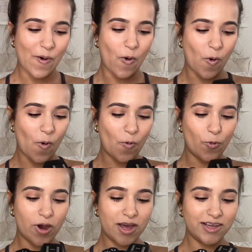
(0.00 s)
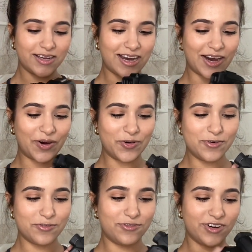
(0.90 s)
Oh,
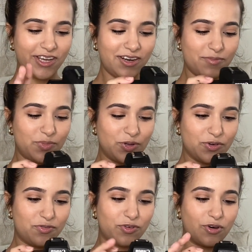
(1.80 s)
how freaking beautiful.